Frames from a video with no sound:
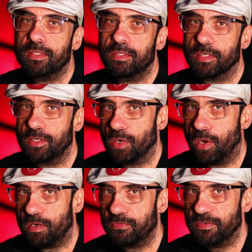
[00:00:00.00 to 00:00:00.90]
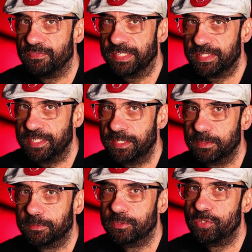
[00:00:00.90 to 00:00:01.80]
turn off VSync,
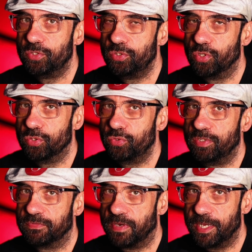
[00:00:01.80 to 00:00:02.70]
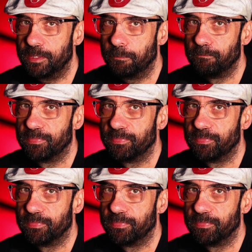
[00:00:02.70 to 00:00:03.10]
go to the file,